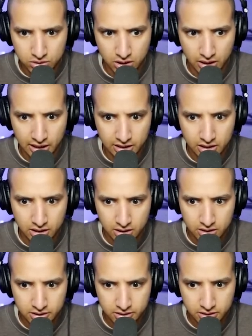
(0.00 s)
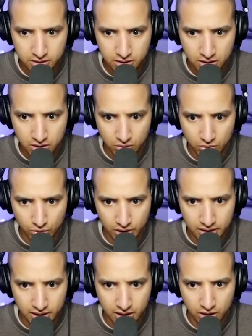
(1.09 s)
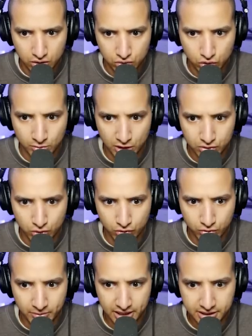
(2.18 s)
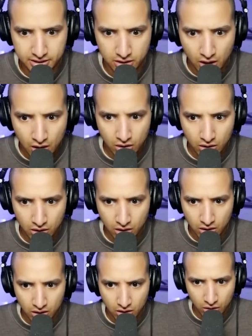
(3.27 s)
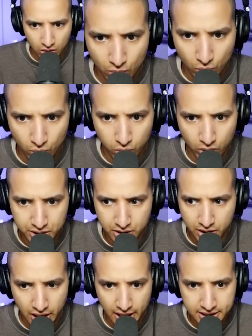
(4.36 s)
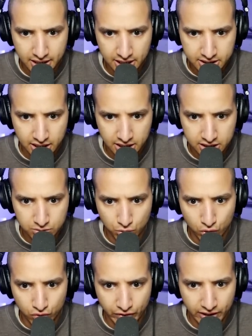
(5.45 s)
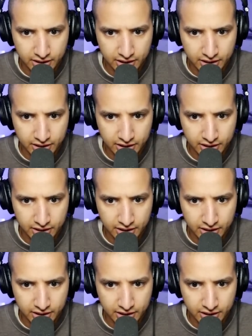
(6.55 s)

the heck? Wait, I can control my drone from back here. What the heck? That thing is moving.